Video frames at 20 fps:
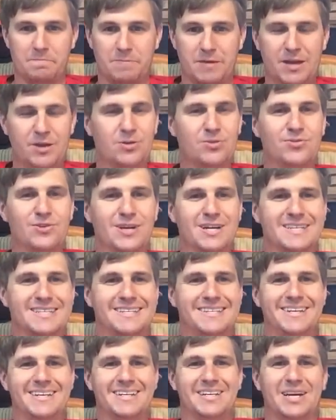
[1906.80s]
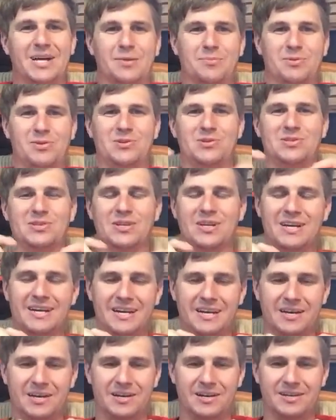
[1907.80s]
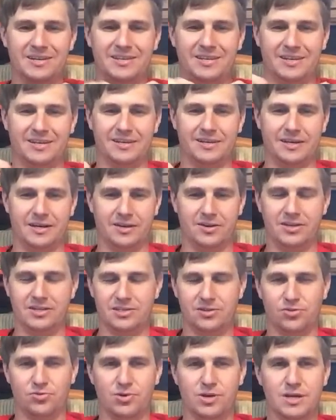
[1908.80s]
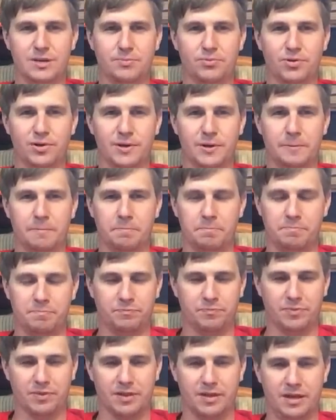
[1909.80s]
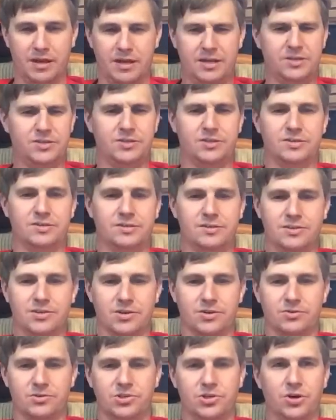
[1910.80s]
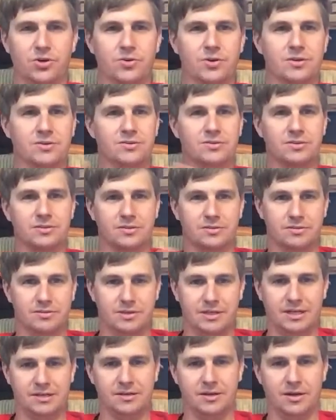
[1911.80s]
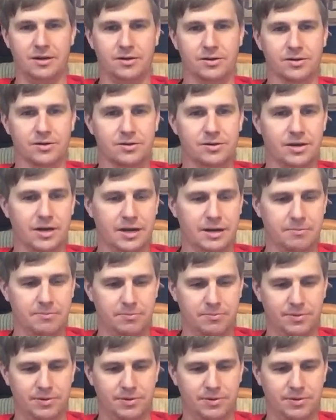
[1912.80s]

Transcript: I don't know if you guys TikTok, but there's a guy on TikTok. He has a 3D printer, and it's just, a joke. It's just satire and a good time.